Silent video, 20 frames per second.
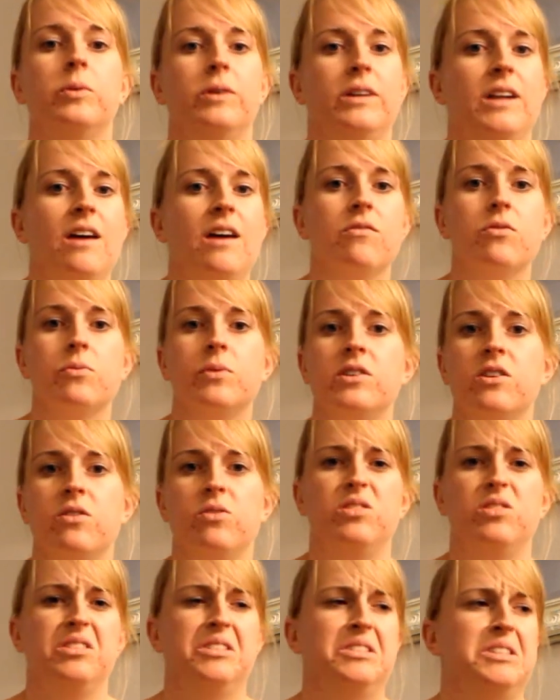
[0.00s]
and everyone
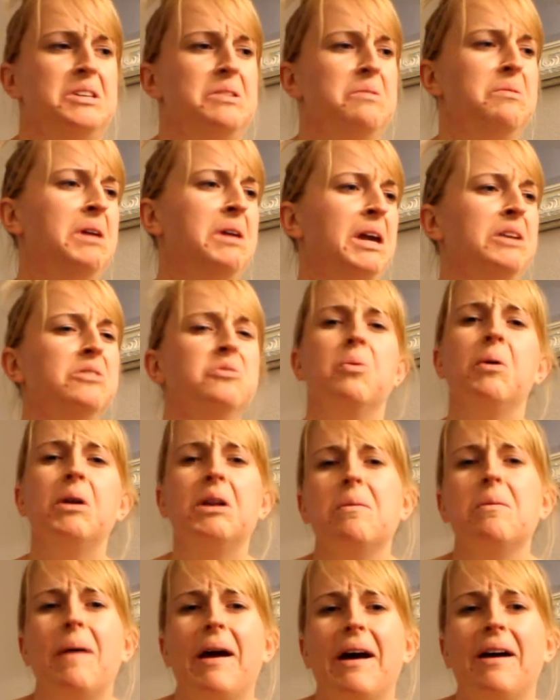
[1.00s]
notices that you gained
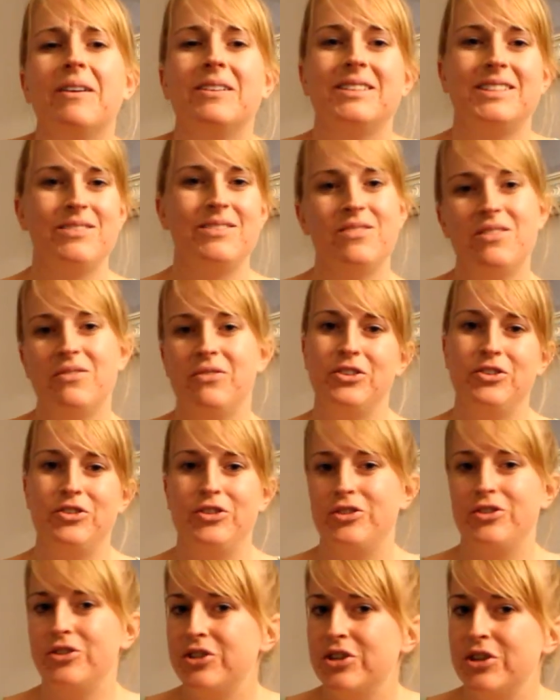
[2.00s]
20 pounds, even if it's
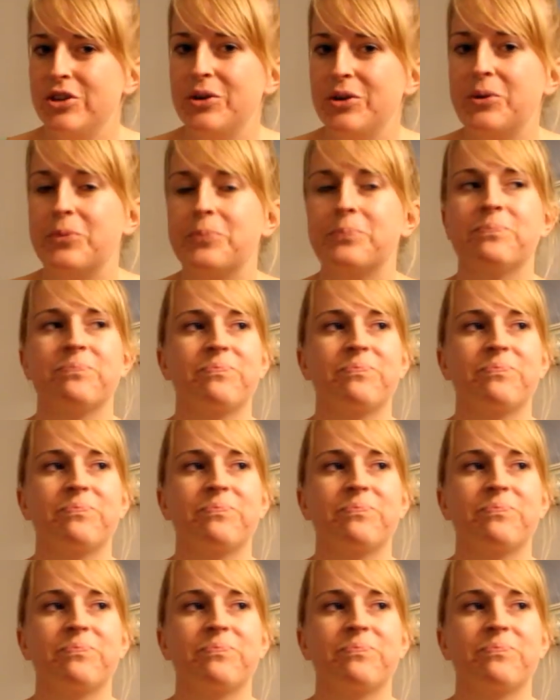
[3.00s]
just 2.